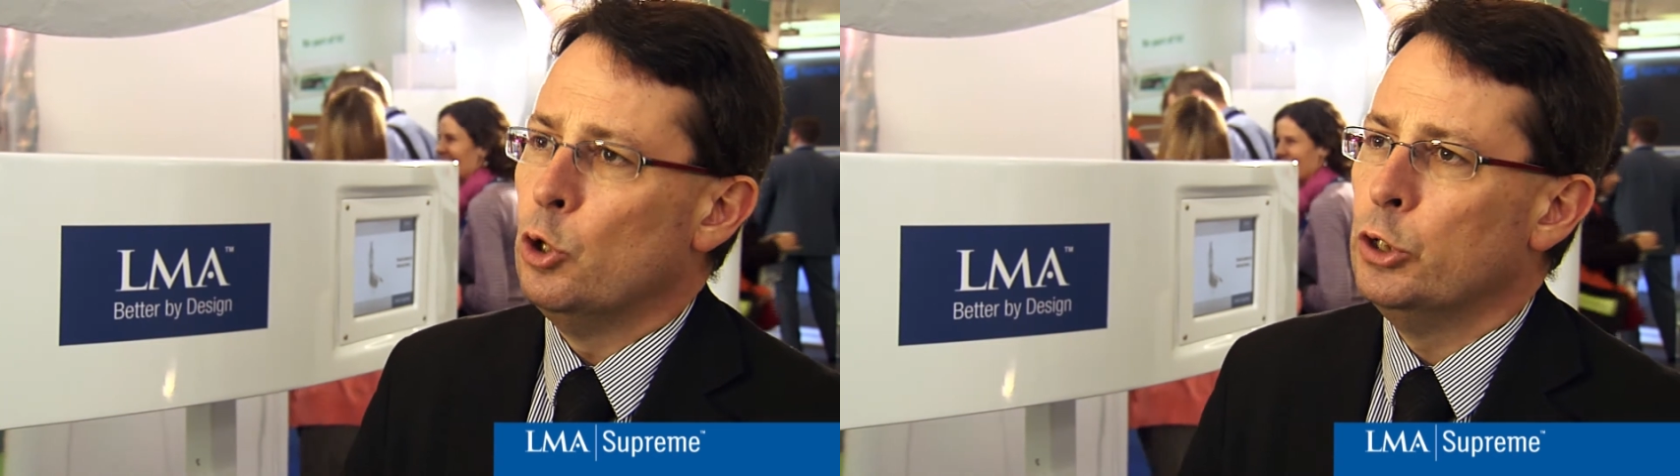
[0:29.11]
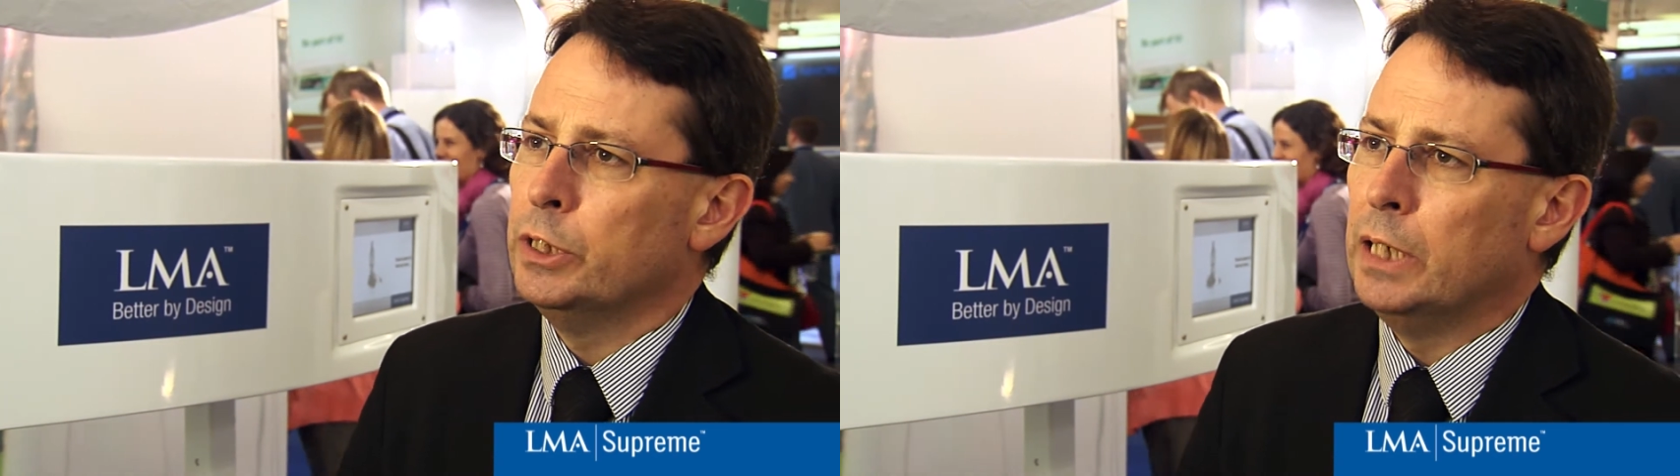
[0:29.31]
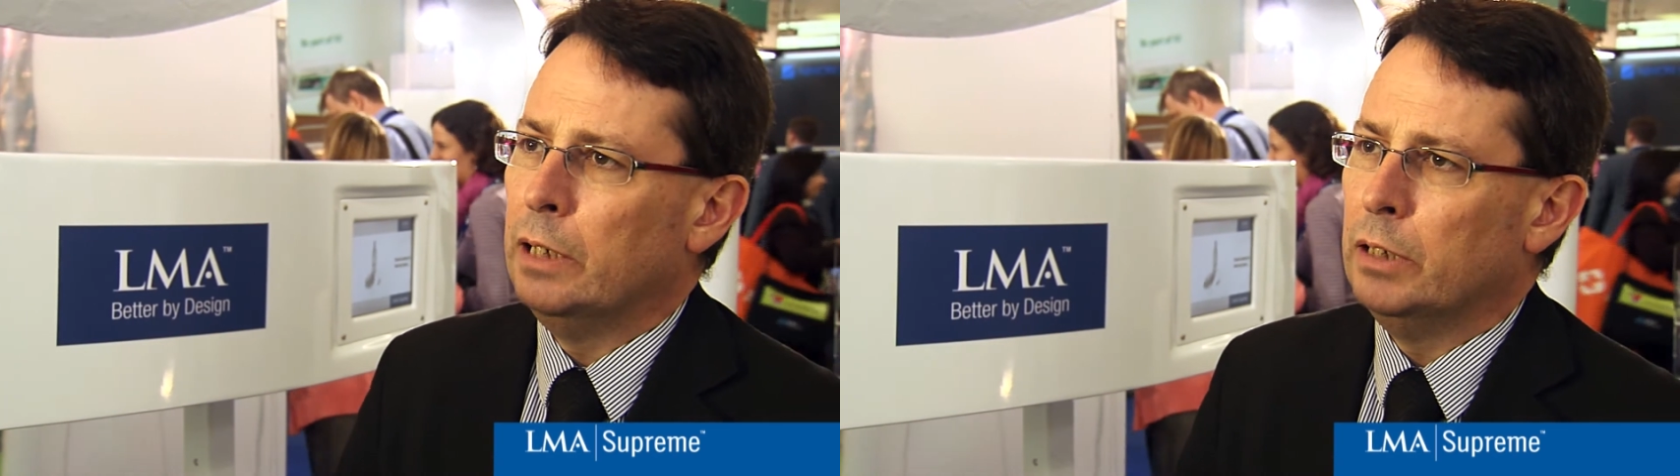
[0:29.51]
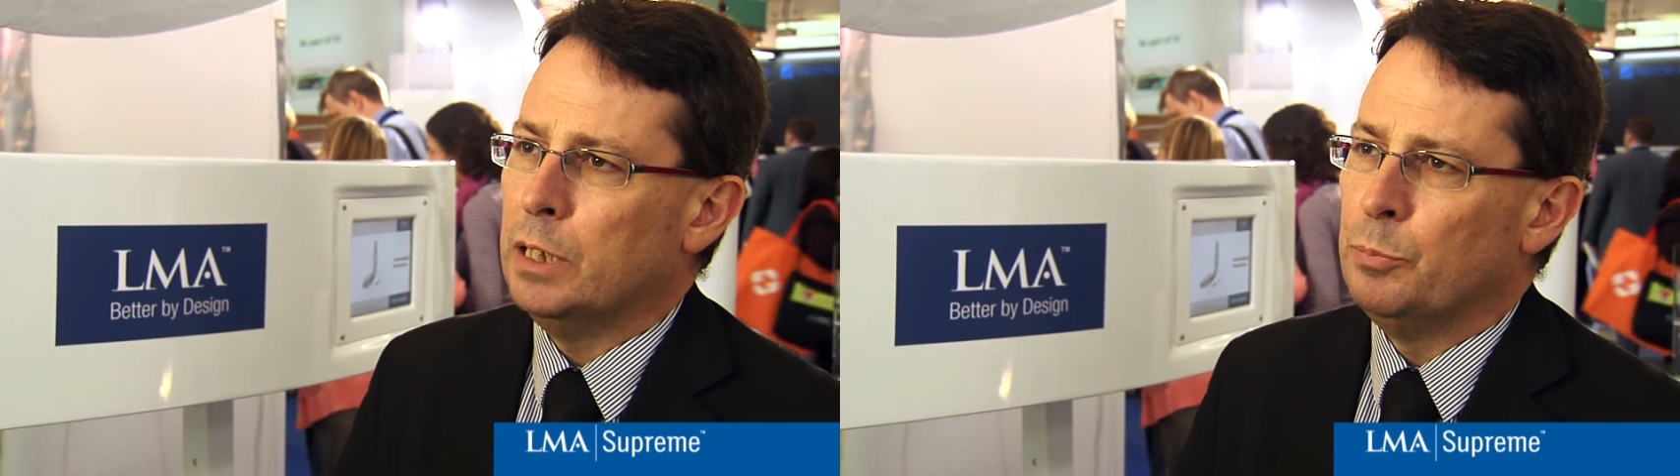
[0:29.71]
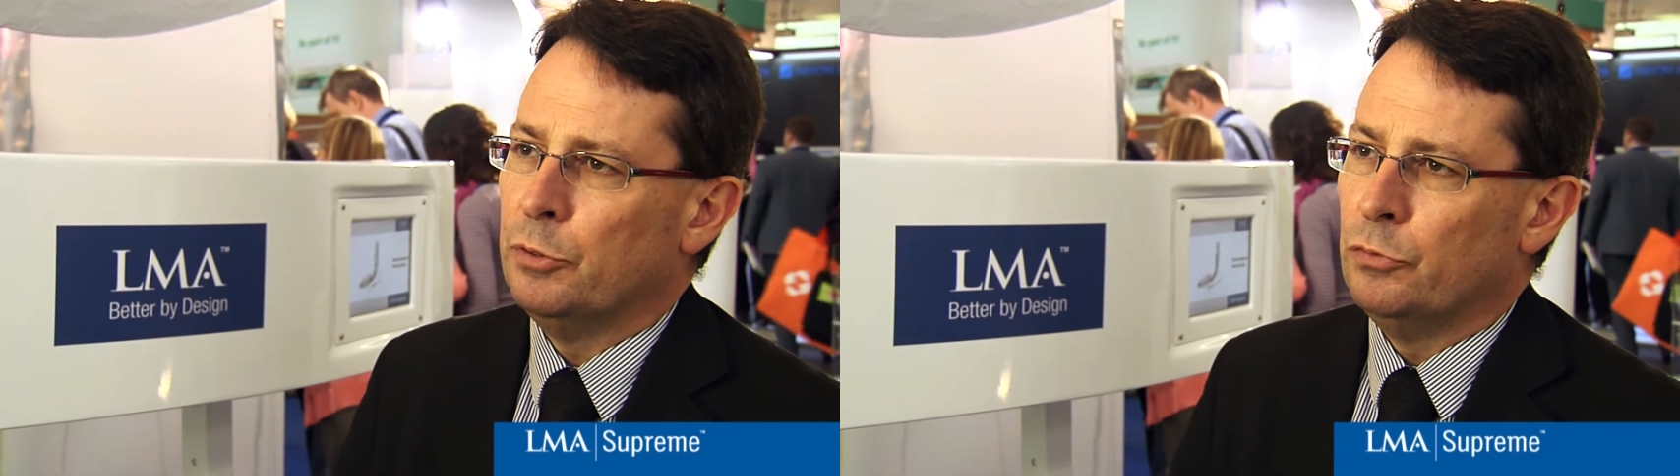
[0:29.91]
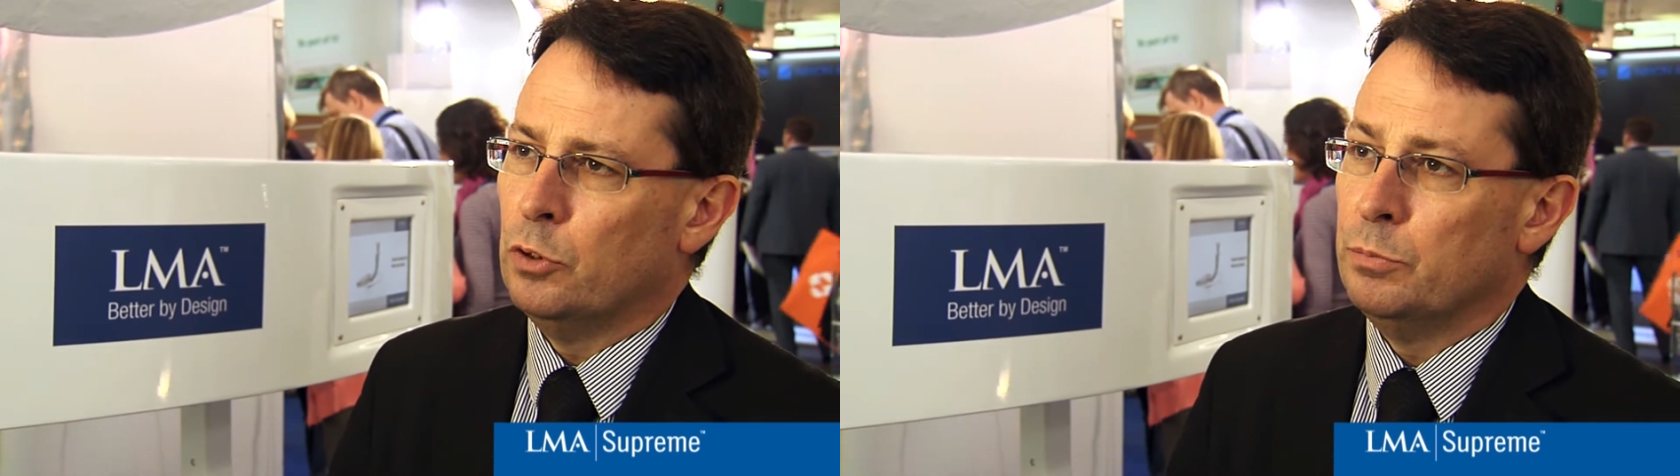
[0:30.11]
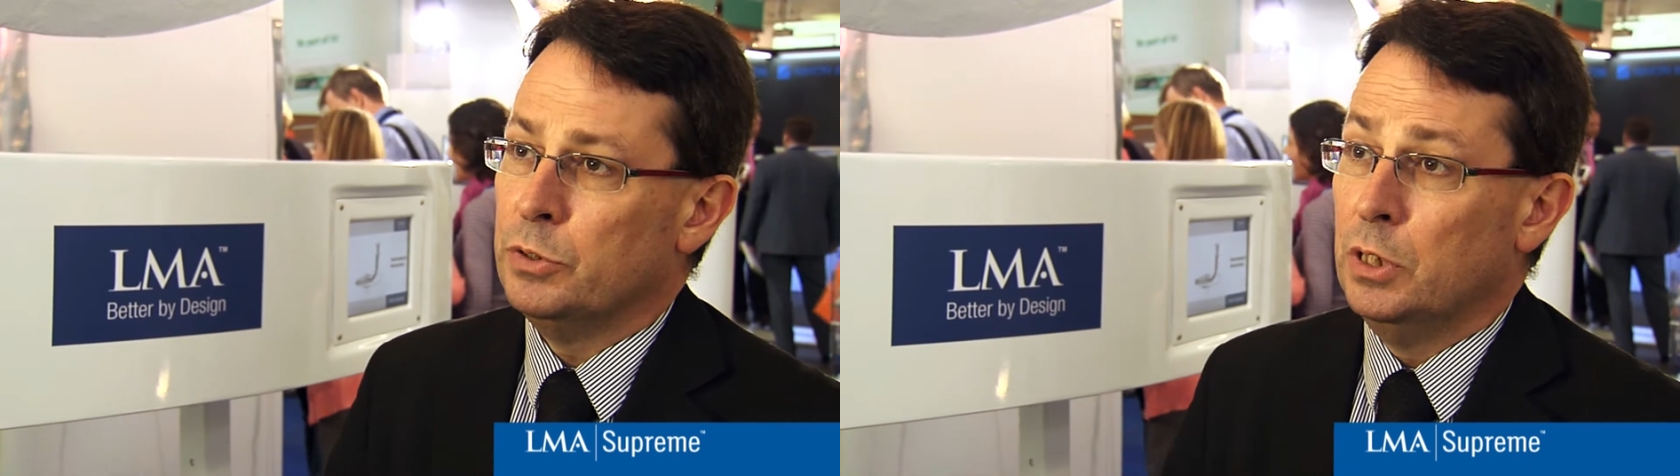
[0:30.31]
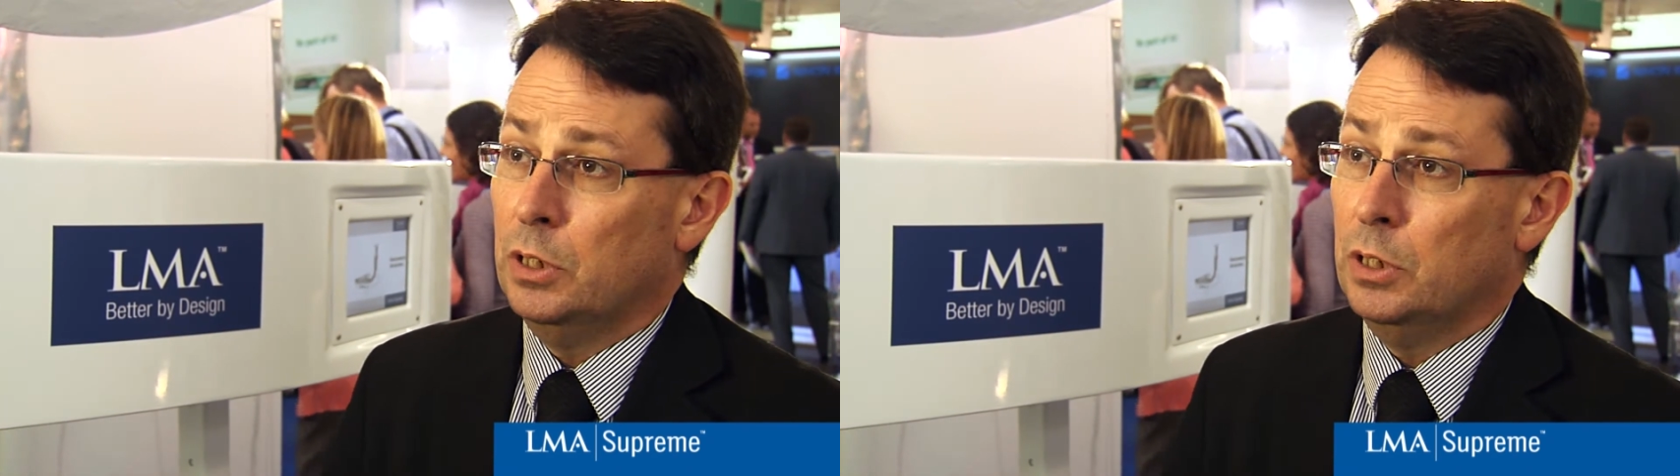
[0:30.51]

ordinarily performed